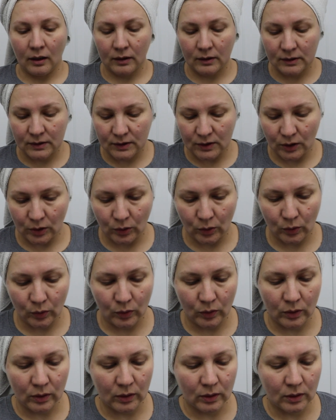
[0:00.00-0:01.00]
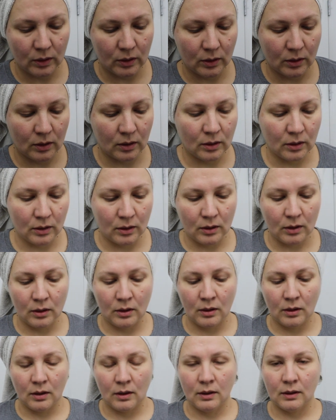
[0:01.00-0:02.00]
So
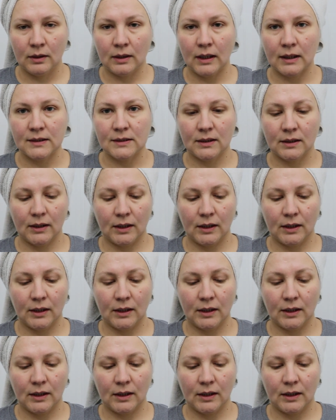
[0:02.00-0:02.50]
that's